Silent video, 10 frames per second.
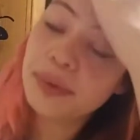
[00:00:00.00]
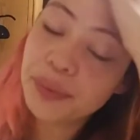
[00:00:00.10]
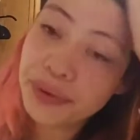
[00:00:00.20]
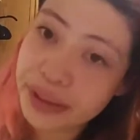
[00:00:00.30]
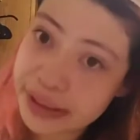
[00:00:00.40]

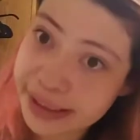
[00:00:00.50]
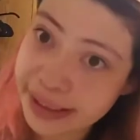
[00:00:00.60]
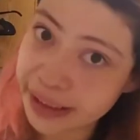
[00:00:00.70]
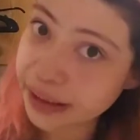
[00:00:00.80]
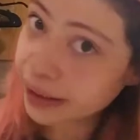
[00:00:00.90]
But we're gonna
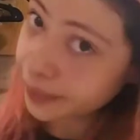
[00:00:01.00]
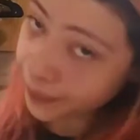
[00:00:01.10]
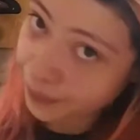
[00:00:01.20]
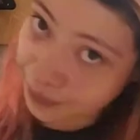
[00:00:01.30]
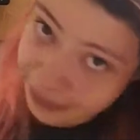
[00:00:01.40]
take
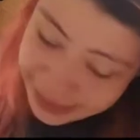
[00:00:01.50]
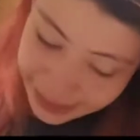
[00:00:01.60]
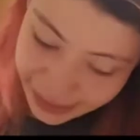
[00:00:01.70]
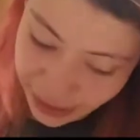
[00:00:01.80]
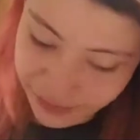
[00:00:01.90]

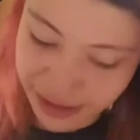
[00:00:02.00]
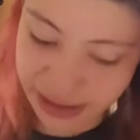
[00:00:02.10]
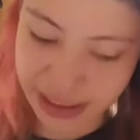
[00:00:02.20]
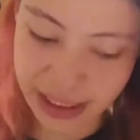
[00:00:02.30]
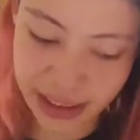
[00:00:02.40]
care of that
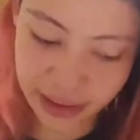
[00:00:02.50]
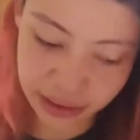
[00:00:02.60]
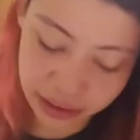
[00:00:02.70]
today.